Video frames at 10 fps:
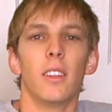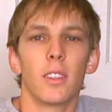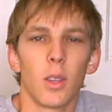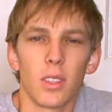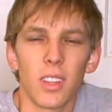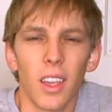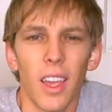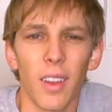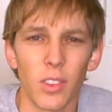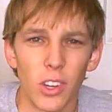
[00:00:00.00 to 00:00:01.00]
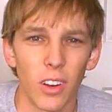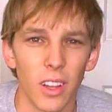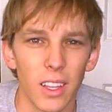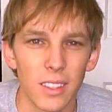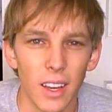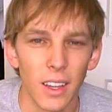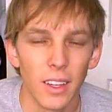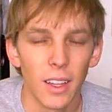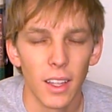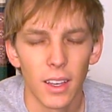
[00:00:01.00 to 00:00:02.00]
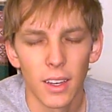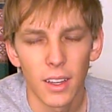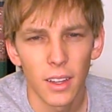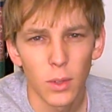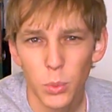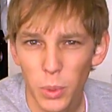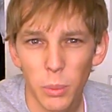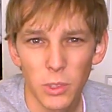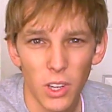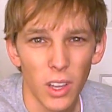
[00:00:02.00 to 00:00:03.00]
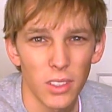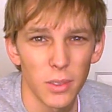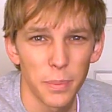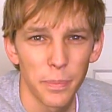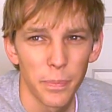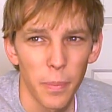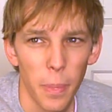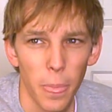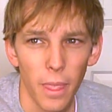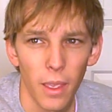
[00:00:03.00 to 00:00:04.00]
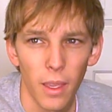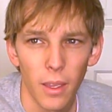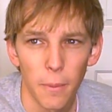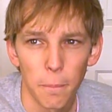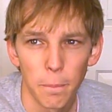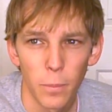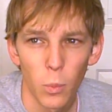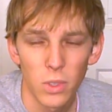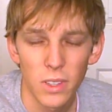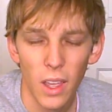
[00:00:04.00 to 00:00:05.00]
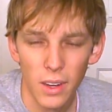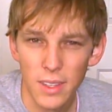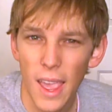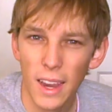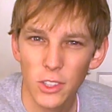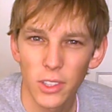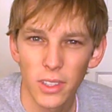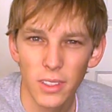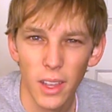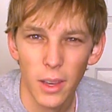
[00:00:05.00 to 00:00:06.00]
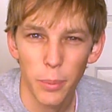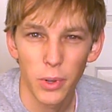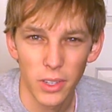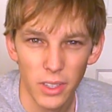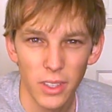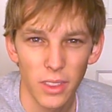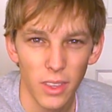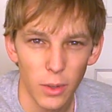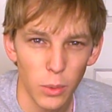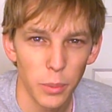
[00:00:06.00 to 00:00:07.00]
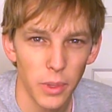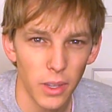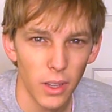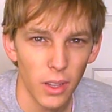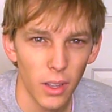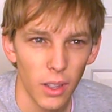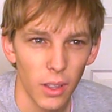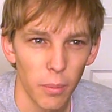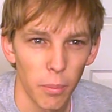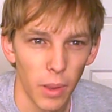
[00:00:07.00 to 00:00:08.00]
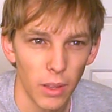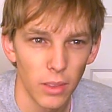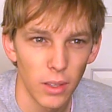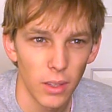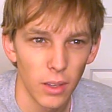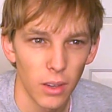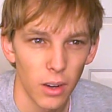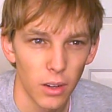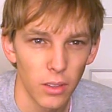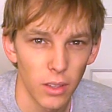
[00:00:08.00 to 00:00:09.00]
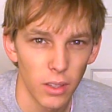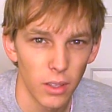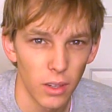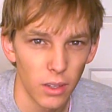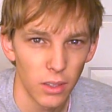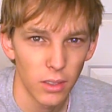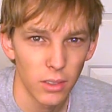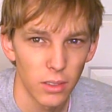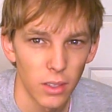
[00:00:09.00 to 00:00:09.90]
So I saw Avatar last night, and it was pretty much awesome. Was not as action-y as I had predicted that it would be. Mainly, hardly at all.